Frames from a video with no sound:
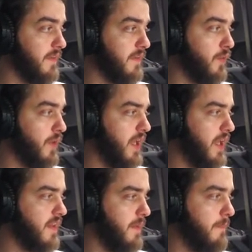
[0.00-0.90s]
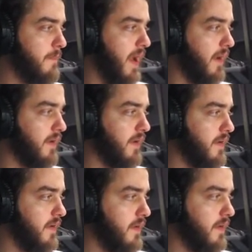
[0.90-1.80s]
So you get them back
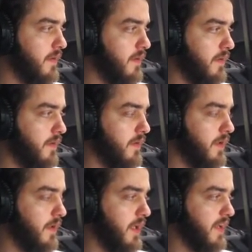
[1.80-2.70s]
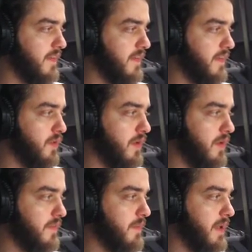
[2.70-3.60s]
in case this one leaves
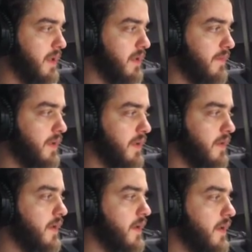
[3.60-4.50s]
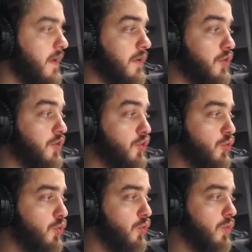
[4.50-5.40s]
the battlefield.
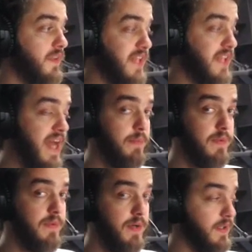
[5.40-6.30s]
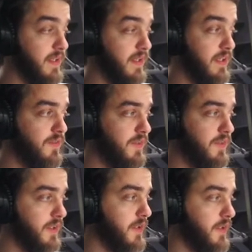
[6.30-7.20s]
2 tap until end of
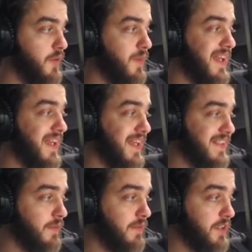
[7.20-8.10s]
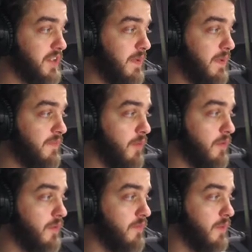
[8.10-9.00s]
turn. You may cast a creature spell from
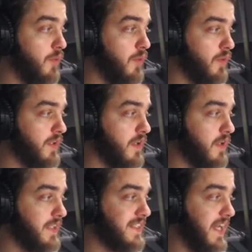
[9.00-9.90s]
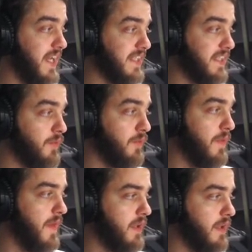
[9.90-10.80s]
among the cards exiled with
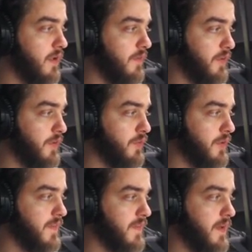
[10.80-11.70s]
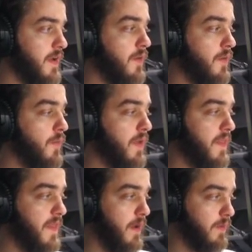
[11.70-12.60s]
Idol of Endurance
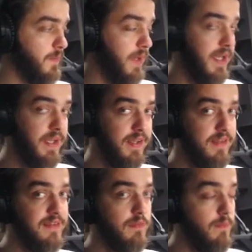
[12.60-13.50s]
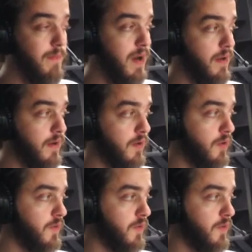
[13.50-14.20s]
without paying its mana cost.